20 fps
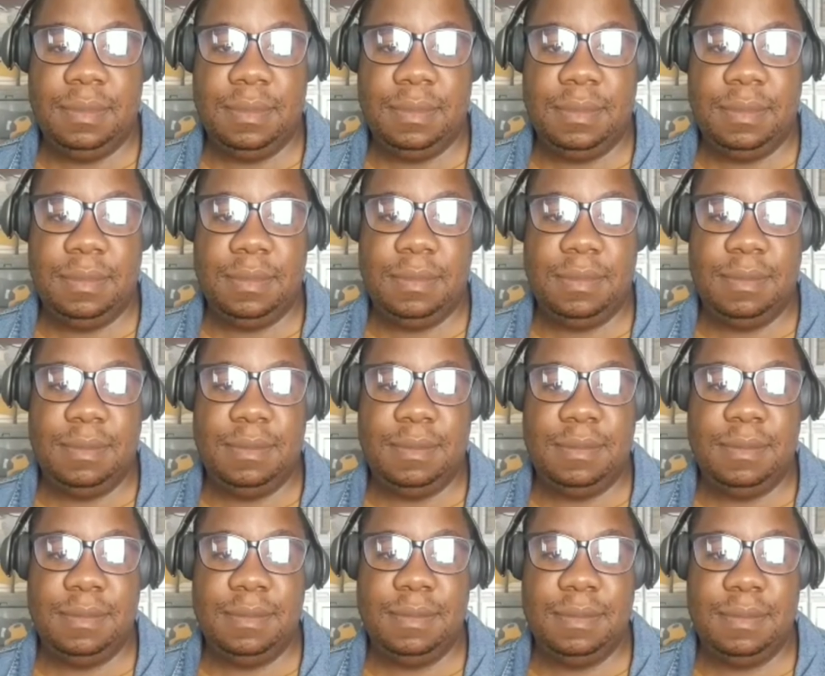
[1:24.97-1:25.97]

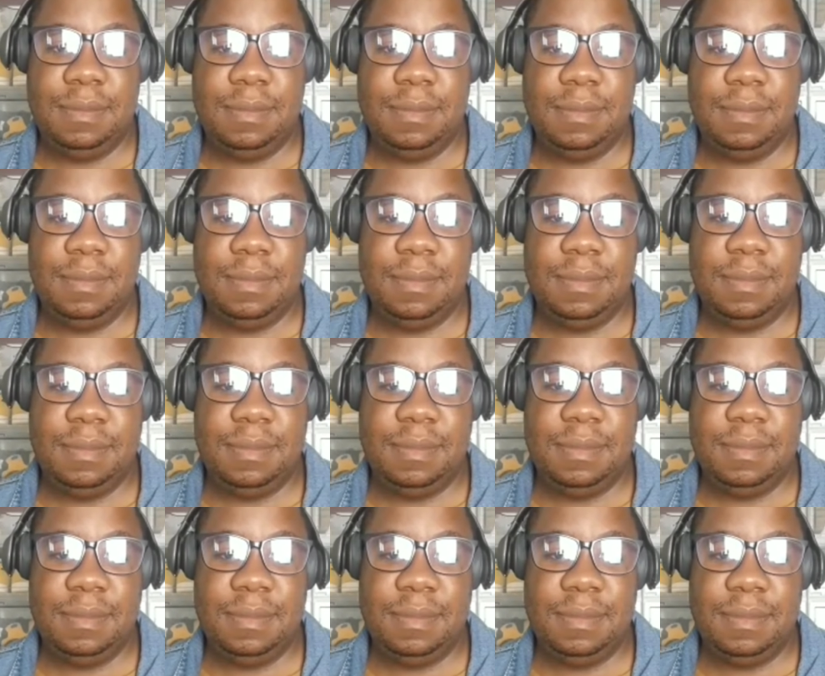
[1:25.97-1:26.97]

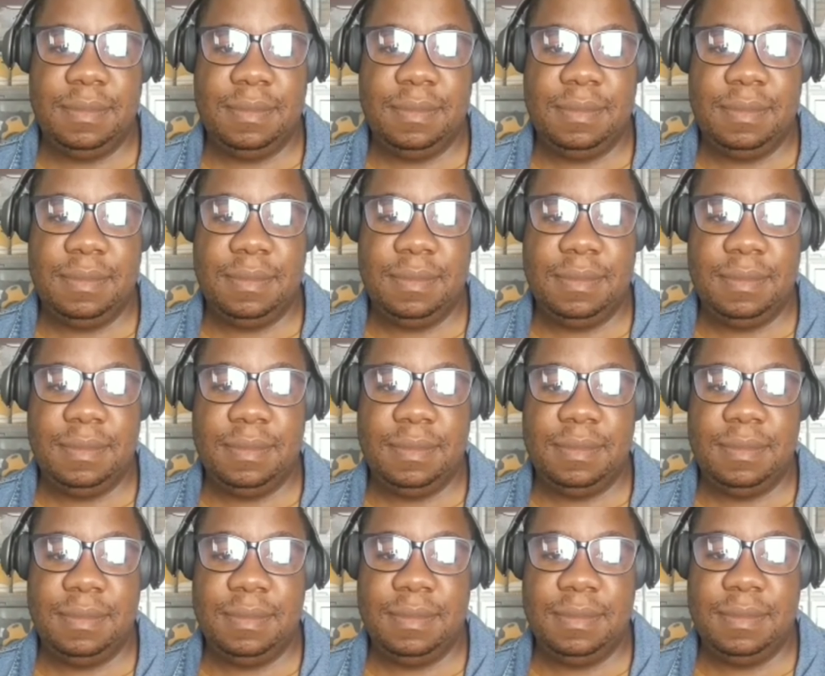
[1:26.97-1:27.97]

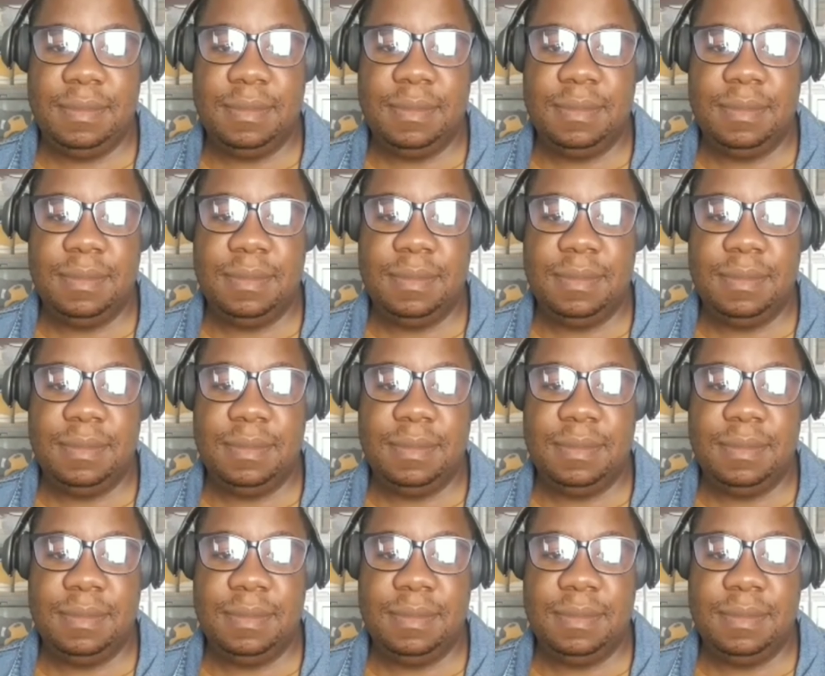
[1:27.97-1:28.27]
The person shown says nothing.